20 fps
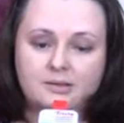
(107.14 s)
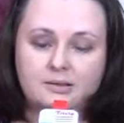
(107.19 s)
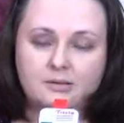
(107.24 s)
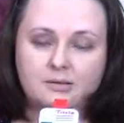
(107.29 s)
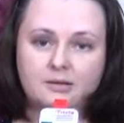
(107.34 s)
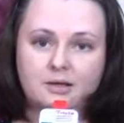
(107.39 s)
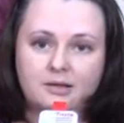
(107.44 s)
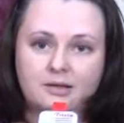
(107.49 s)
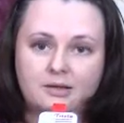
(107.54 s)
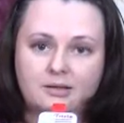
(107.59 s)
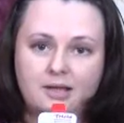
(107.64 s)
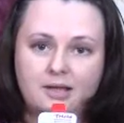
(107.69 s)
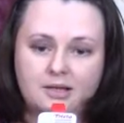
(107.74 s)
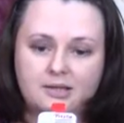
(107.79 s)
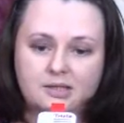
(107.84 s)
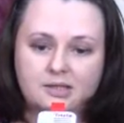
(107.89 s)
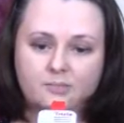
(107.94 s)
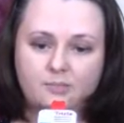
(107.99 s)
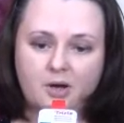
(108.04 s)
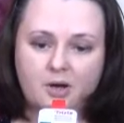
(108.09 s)
And the next
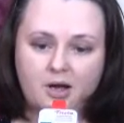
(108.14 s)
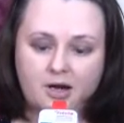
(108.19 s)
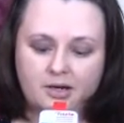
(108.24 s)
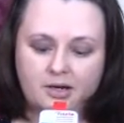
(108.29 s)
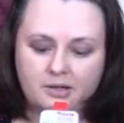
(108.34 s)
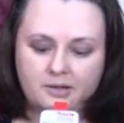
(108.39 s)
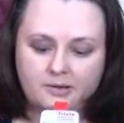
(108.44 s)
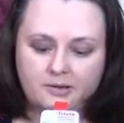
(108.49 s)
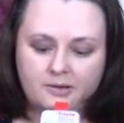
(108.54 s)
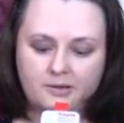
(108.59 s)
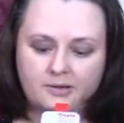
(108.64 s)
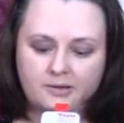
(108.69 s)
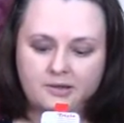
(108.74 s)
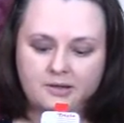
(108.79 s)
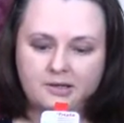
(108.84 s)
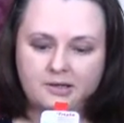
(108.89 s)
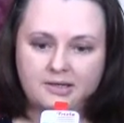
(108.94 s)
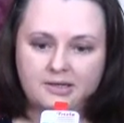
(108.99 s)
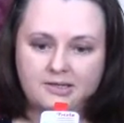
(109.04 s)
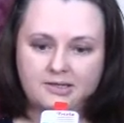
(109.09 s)
bar
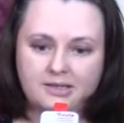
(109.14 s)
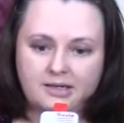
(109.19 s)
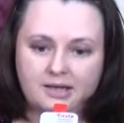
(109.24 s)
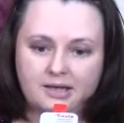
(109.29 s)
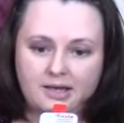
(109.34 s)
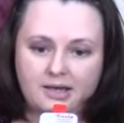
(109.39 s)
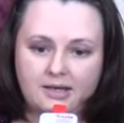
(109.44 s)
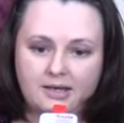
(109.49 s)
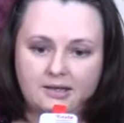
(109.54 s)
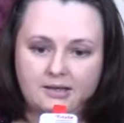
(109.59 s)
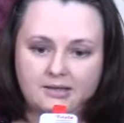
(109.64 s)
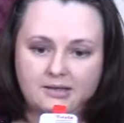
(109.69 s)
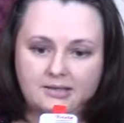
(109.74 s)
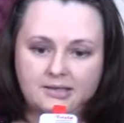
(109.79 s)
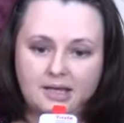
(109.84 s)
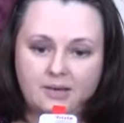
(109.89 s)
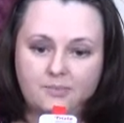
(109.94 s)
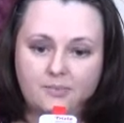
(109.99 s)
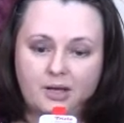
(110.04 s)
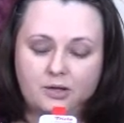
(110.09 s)
is again the
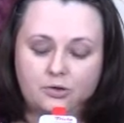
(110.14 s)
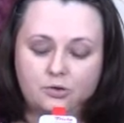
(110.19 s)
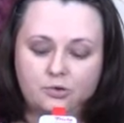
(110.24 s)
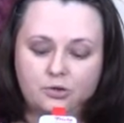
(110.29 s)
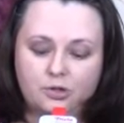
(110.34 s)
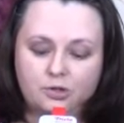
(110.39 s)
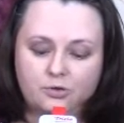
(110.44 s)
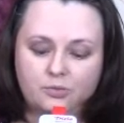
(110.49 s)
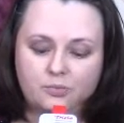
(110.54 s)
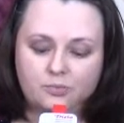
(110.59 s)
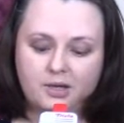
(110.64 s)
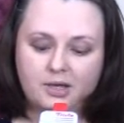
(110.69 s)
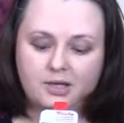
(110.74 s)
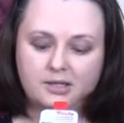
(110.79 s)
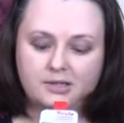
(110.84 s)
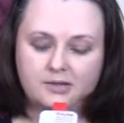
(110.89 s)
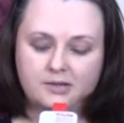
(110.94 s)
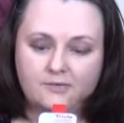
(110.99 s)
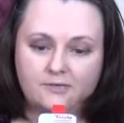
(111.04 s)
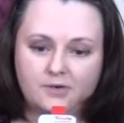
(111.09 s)
same, but you need to place
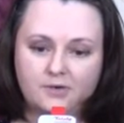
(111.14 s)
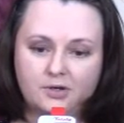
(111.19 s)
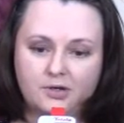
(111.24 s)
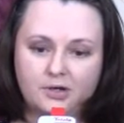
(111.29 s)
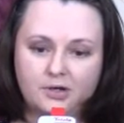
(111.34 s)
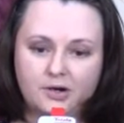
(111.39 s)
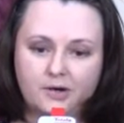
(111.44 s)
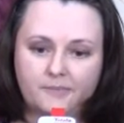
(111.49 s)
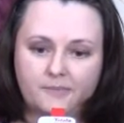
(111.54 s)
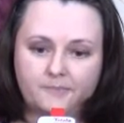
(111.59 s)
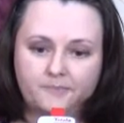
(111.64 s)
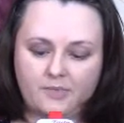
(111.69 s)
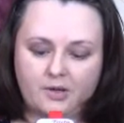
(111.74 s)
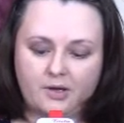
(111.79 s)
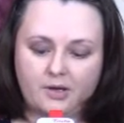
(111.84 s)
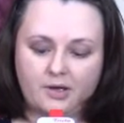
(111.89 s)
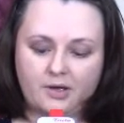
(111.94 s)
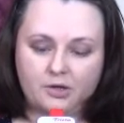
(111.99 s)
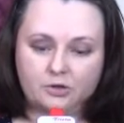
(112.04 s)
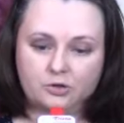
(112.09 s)
your finger
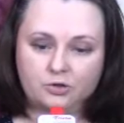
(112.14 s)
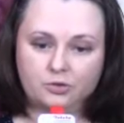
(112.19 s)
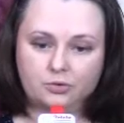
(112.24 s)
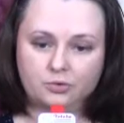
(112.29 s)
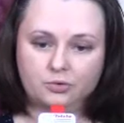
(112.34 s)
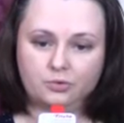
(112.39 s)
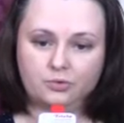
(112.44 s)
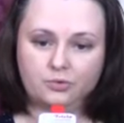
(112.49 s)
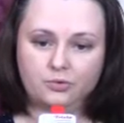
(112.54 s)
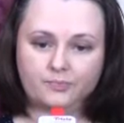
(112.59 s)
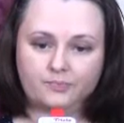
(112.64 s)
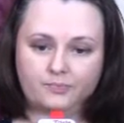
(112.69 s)
2